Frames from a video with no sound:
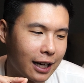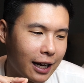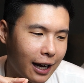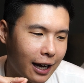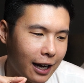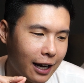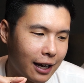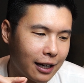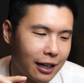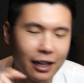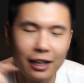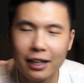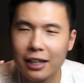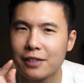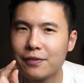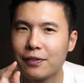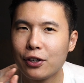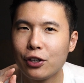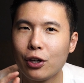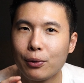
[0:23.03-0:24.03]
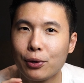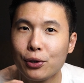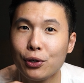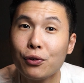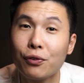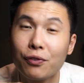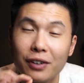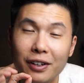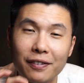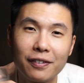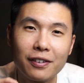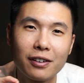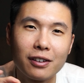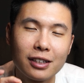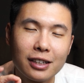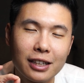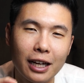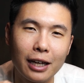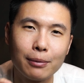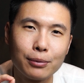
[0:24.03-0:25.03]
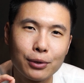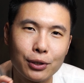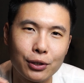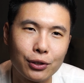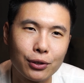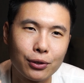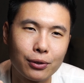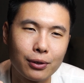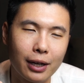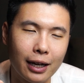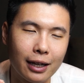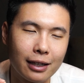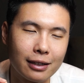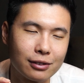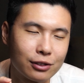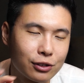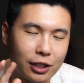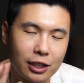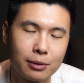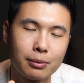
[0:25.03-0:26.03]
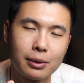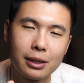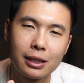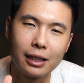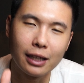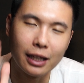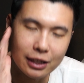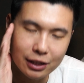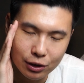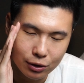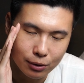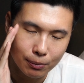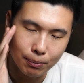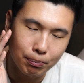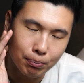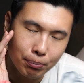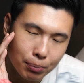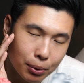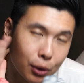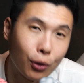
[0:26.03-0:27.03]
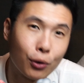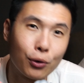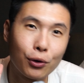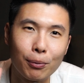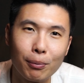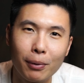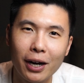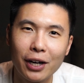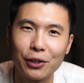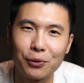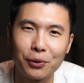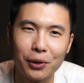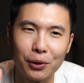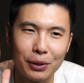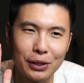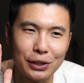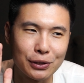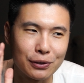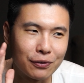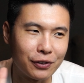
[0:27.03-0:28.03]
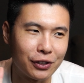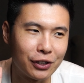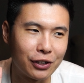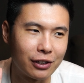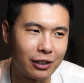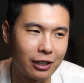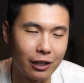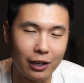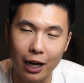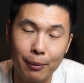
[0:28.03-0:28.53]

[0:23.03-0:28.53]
And in this video, I'm going to reveal them to you, and trust me, it's going to blow your mind away once you figure it out.